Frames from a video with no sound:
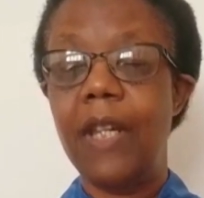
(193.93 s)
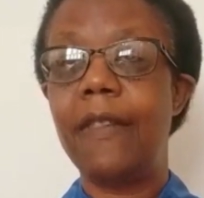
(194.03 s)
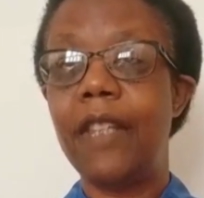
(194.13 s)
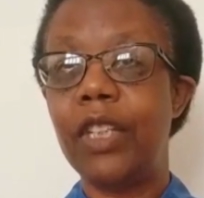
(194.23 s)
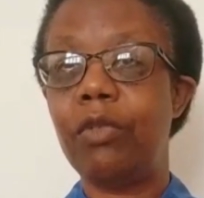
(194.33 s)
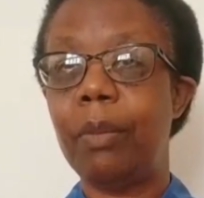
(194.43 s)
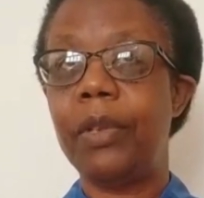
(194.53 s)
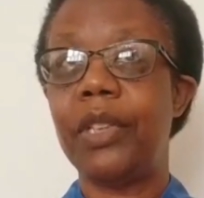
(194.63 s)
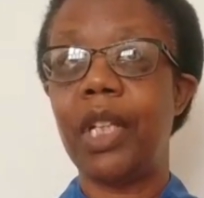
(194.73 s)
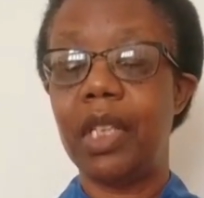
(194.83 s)
This
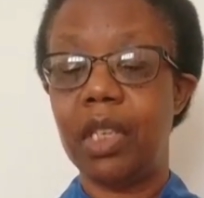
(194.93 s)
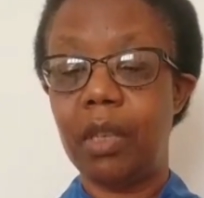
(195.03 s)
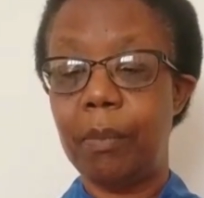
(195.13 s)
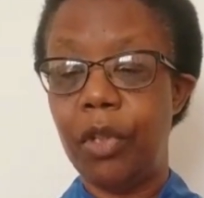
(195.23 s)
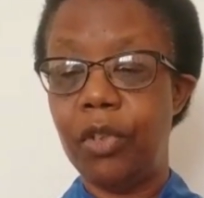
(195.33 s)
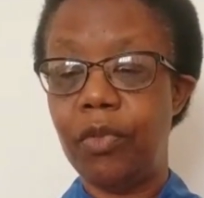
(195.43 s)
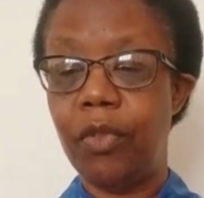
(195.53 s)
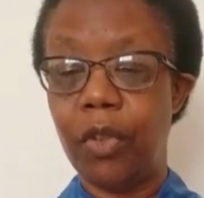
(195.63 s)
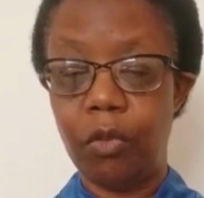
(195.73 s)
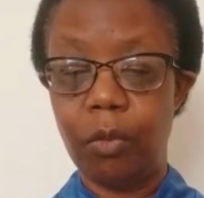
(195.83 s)
represents the most
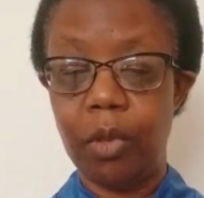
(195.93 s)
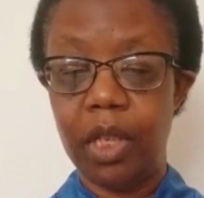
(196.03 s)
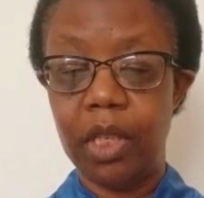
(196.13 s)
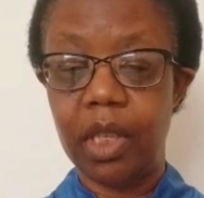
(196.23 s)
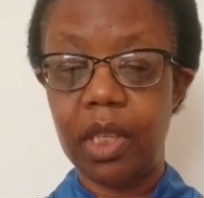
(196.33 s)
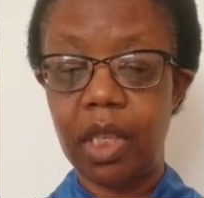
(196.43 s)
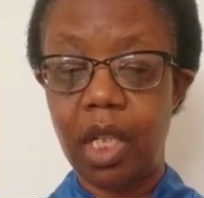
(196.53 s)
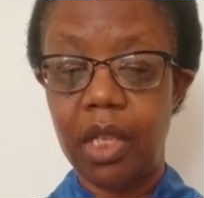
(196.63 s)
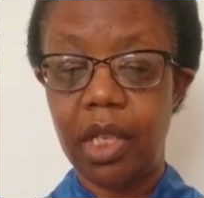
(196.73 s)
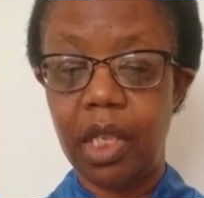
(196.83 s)
vulnerable in
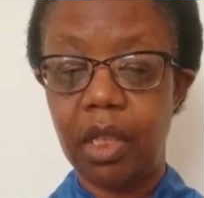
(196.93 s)
society.